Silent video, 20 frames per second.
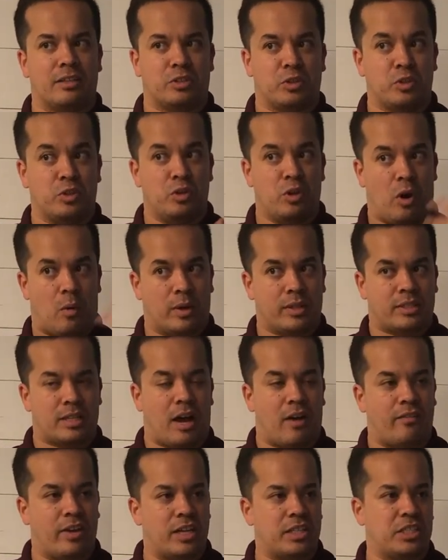so you know what
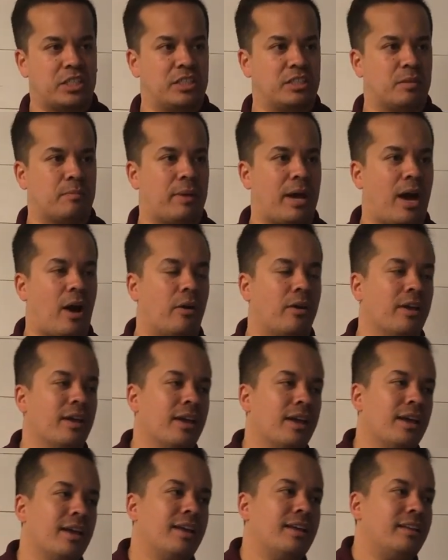salvation is about.
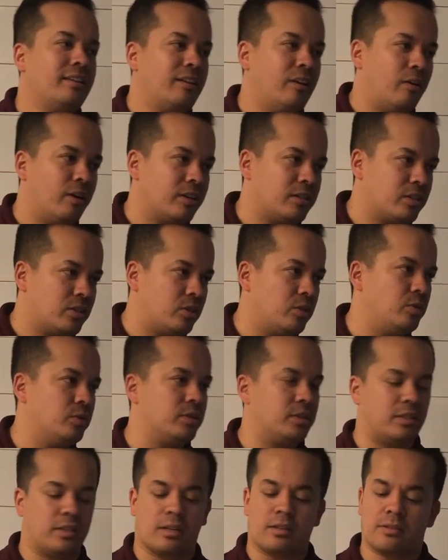They're
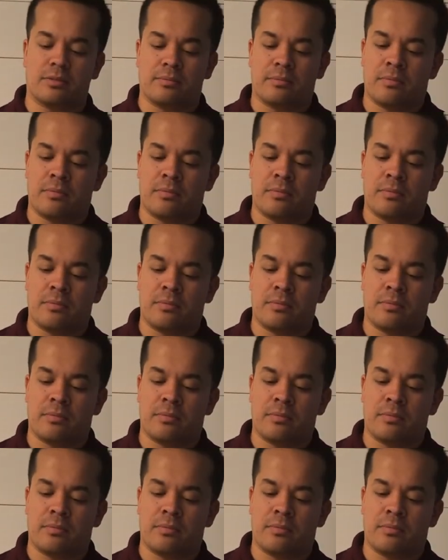excuses,